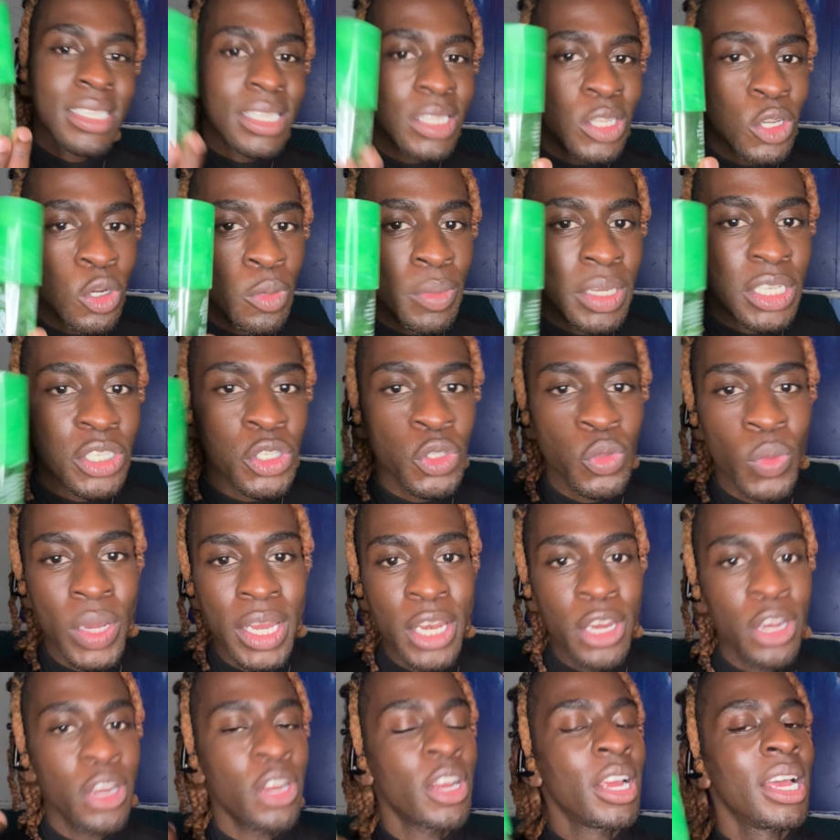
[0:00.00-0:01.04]
is a little bit
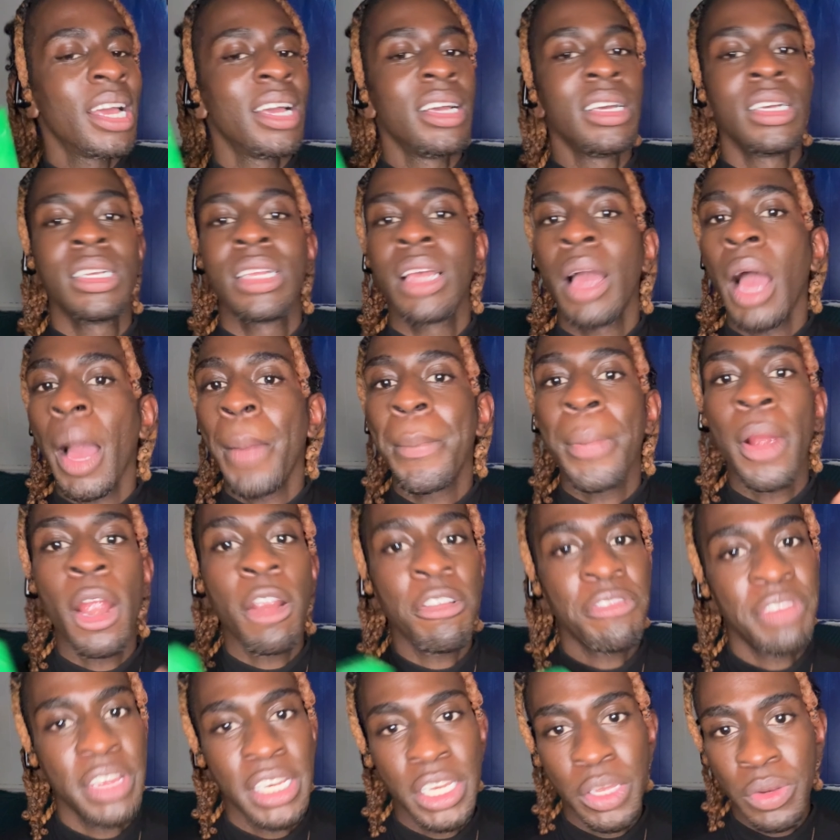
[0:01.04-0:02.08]
sweeter, a
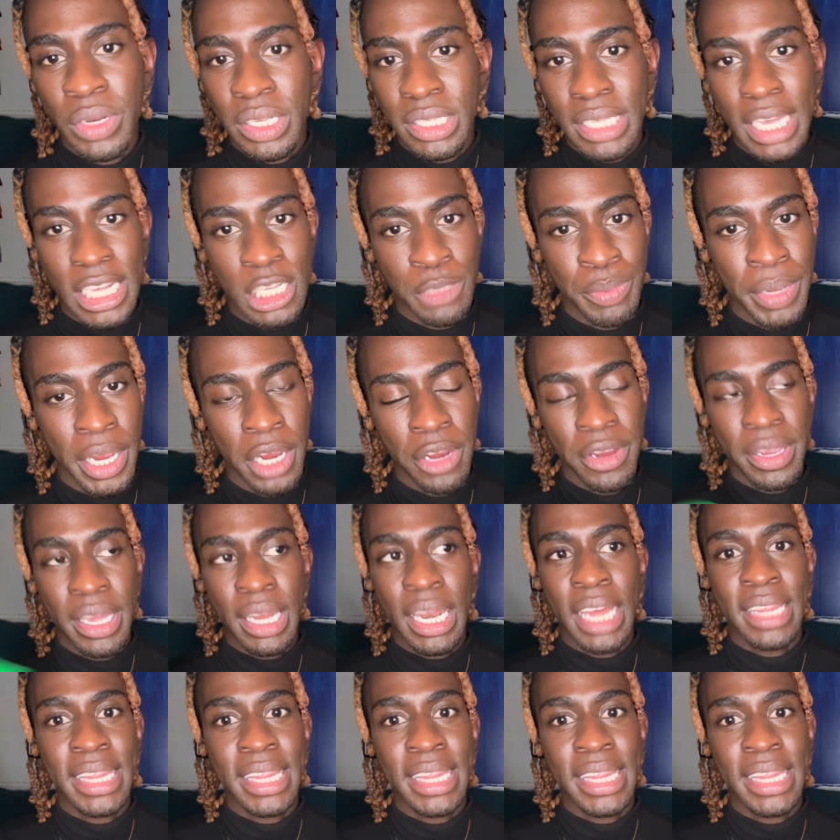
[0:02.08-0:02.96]
perfect unisex pairing.